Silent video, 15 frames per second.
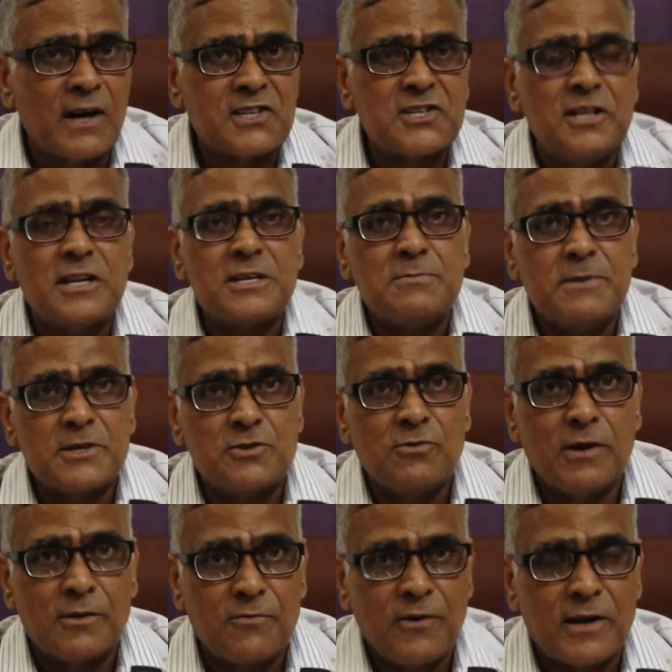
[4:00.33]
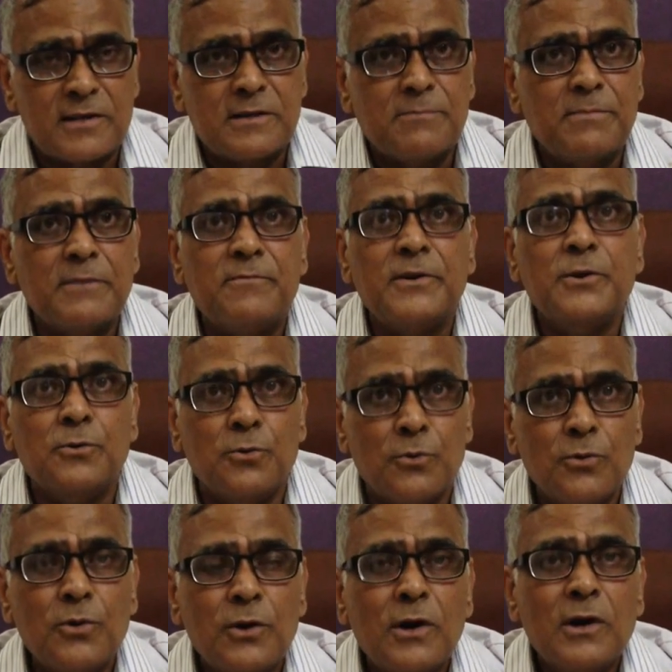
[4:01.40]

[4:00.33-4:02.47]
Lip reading: Vat Shleshmic, for example, flu.